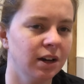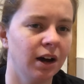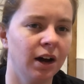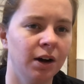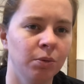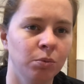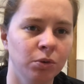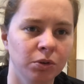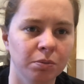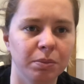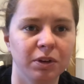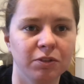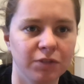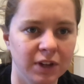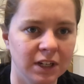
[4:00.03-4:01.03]
I wouldn't be
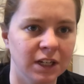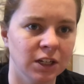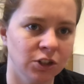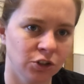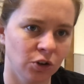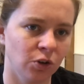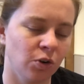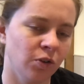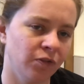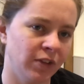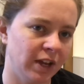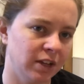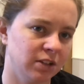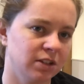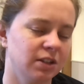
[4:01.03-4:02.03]
feeding a dog on
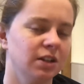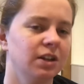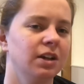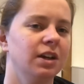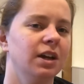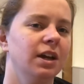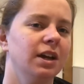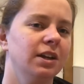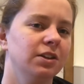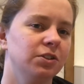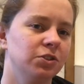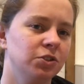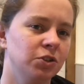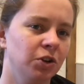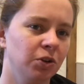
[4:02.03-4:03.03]
this
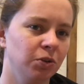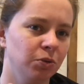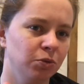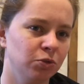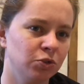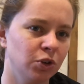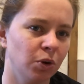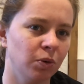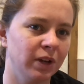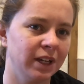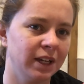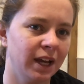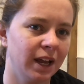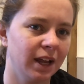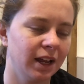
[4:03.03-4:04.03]
to solely
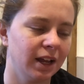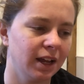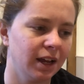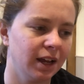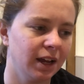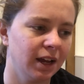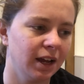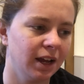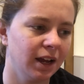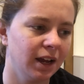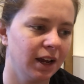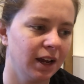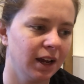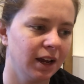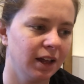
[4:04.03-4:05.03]
get
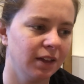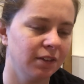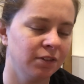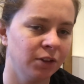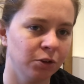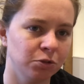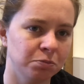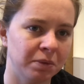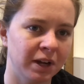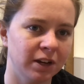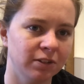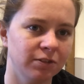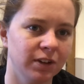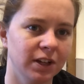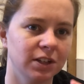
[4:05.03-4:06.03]
those
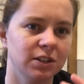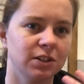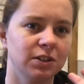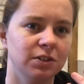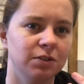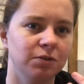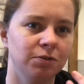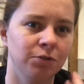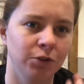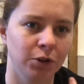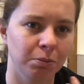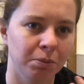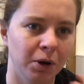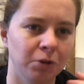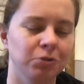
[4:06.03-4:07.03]
benefits for your
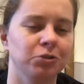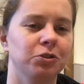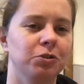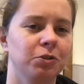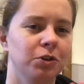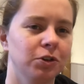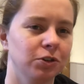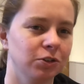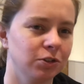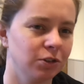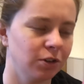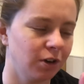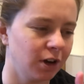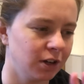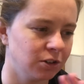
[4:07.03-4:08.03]
bones, because
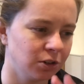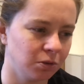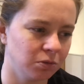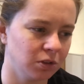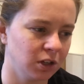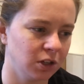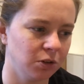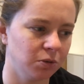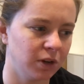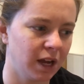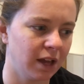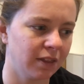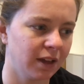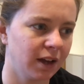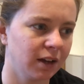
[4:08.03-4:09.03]
I don't think you'll
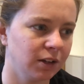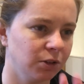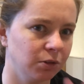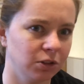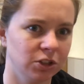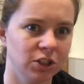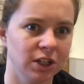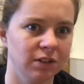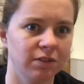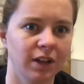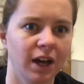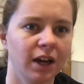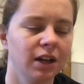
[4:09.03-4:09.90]
get that, you'll achieve that.